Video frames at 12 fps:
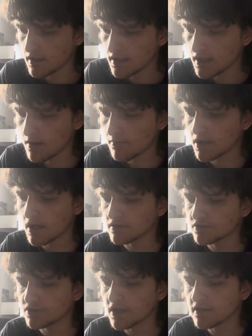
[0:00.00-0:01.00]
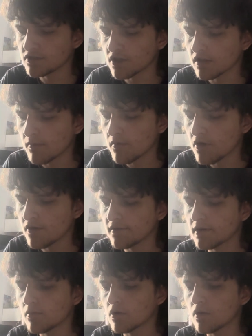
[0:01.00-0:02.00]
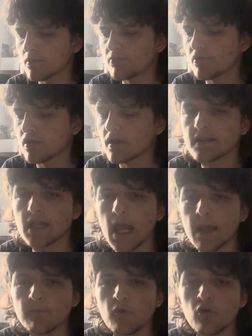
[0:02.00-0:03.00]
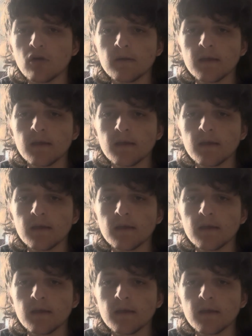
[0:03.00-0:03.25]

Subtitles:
yeah, we got to change in the movie, we're going to put in Namor,